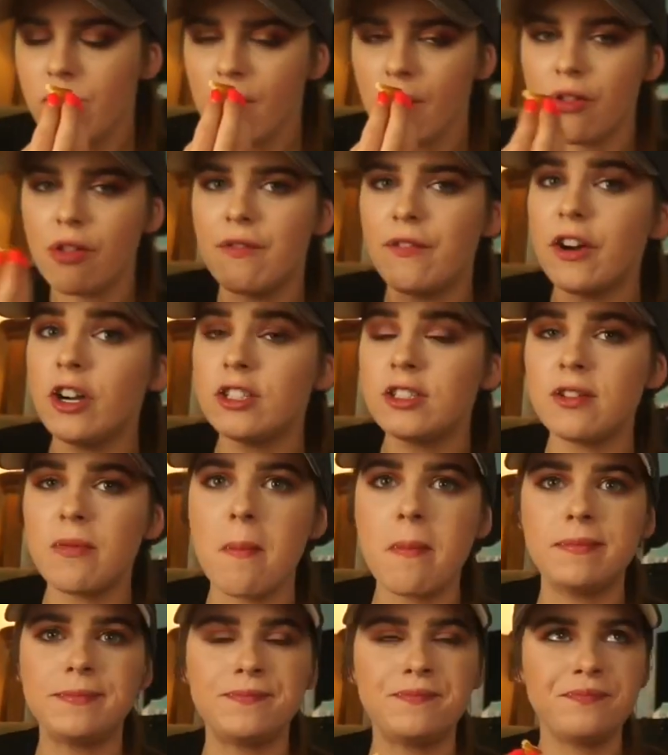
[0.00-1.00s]
the first
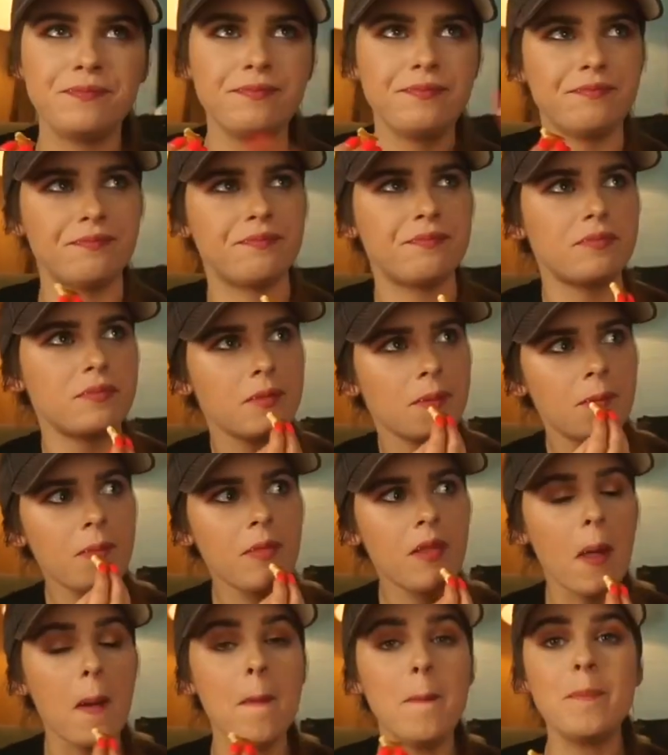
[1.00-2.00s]

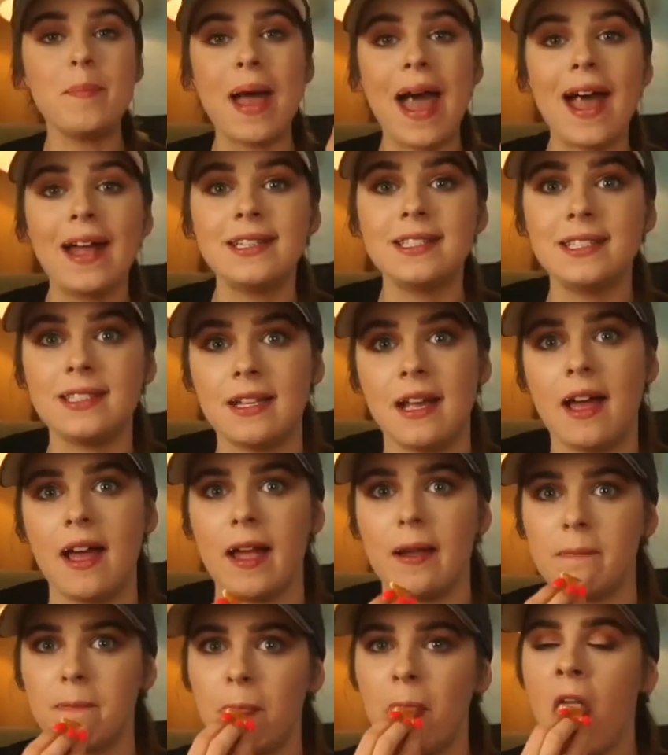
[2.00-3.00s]
bad
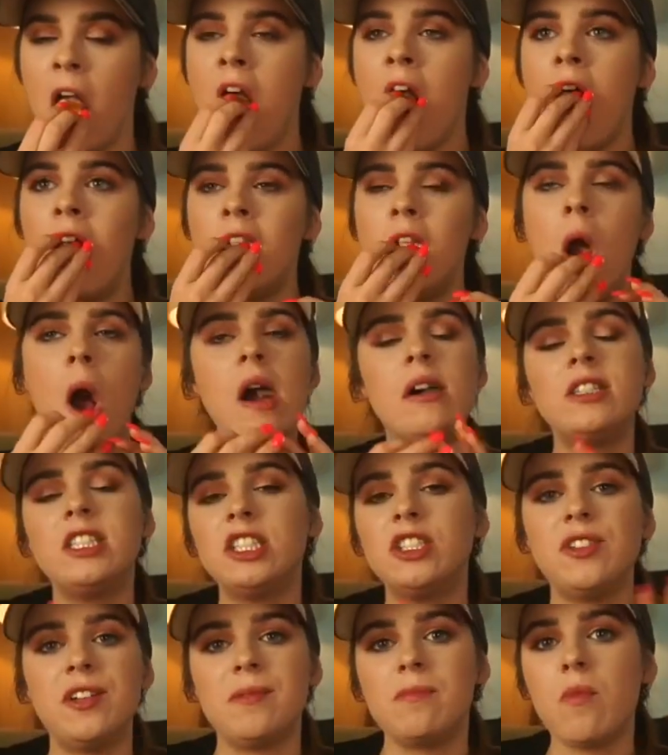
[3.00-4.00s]
sign,
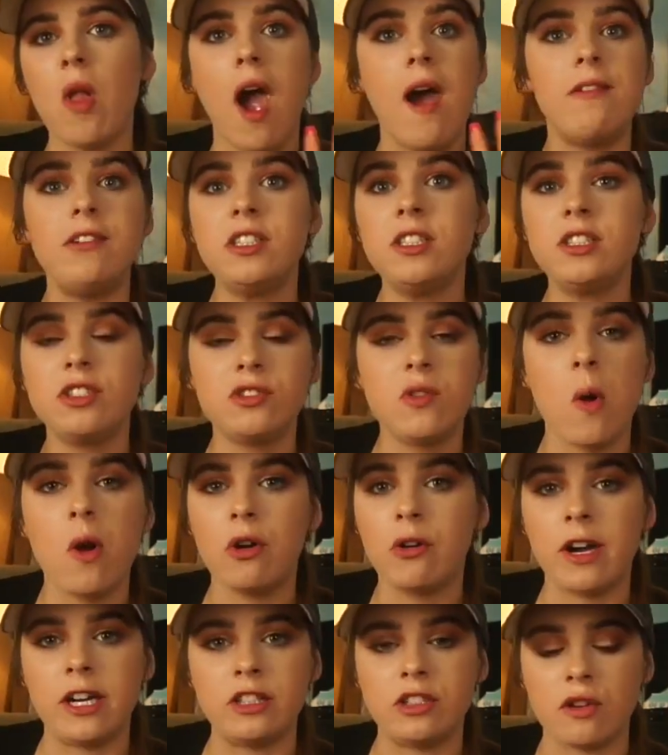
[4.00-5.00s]
because look, everything is
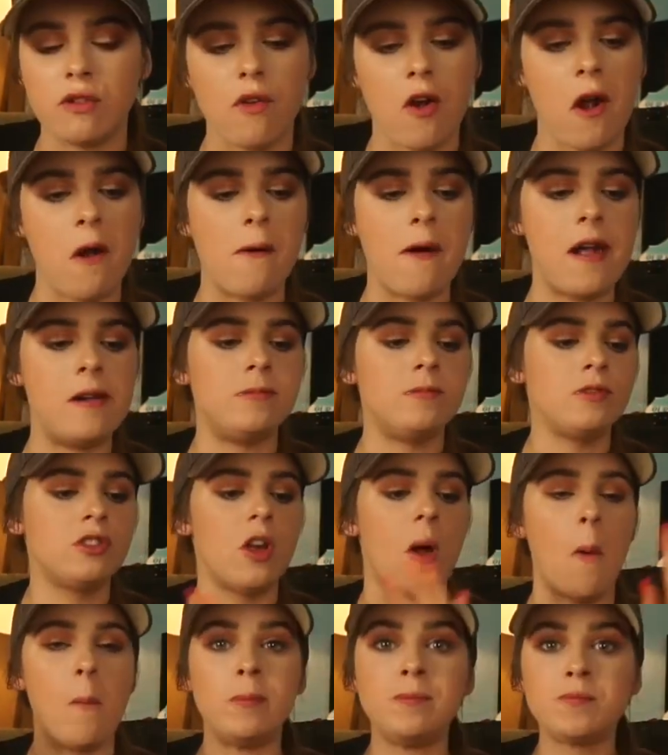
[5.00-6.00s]
going great so far, okay?
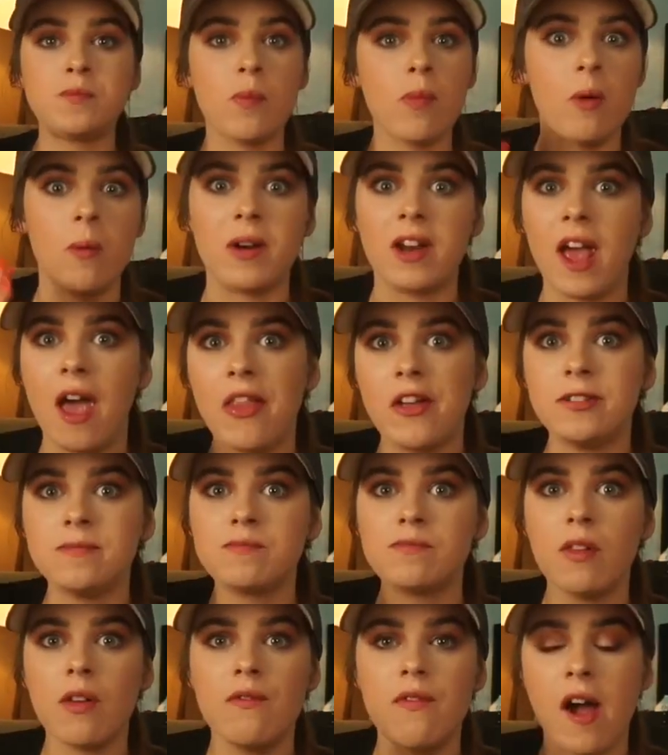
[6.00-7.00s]
So we're together,
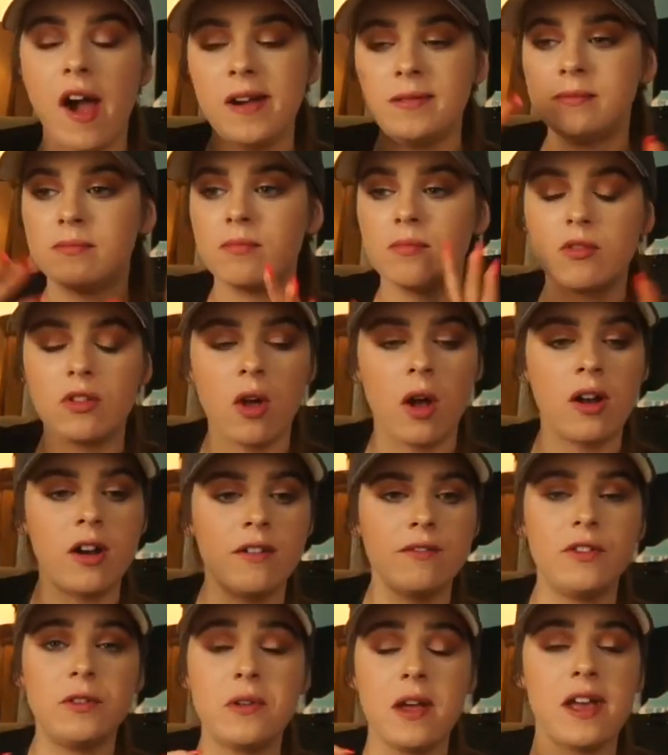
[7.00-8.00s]
fine, going
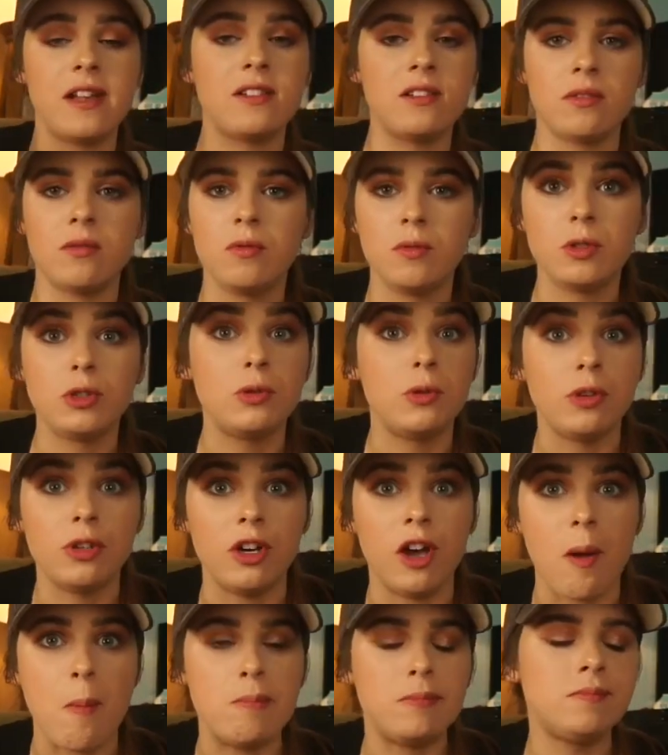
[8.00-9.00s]
on a few dates, we're doing
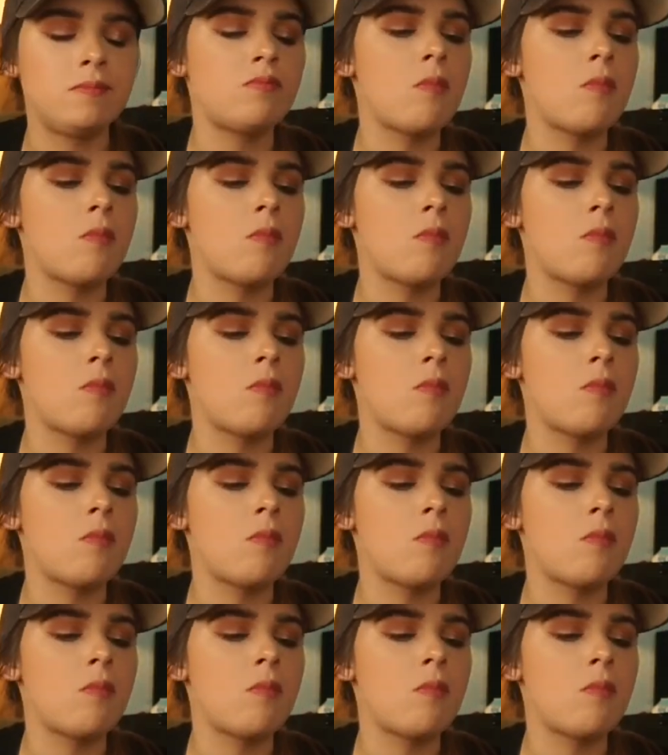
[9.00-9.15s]
good.